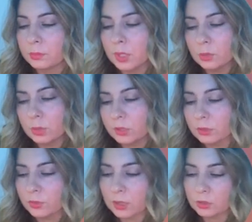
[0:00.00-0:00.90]

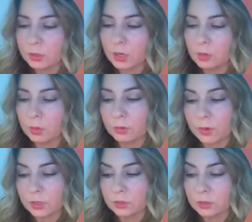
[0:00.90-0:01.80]
Numerous veterinary
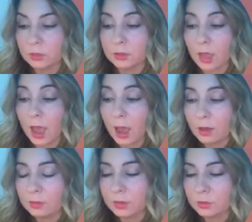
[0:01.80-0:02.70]
professionals
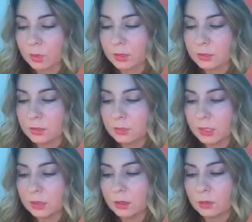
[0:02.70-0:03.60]
have expressed to
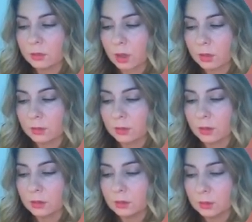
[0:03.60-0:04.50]
me their thoughts
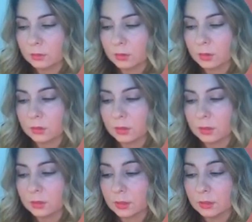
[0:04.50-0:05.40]
and
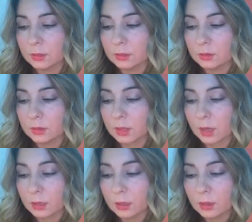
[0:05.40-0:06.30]
difficulties in
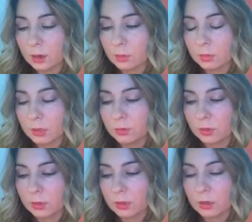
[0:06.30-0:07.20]
getting therapy
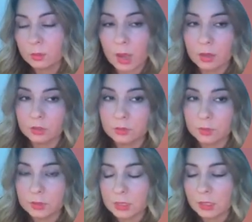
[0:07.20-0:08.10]
for their compassion
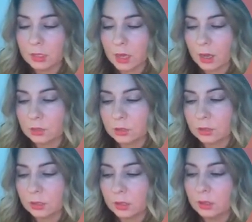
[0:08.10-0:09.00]
fatigue,
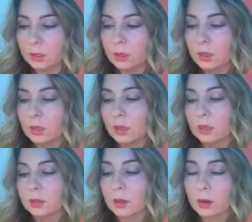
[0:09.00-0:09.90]
actually
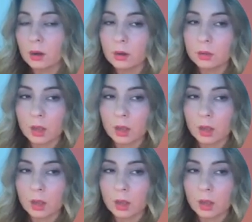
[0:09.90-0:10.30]
there are a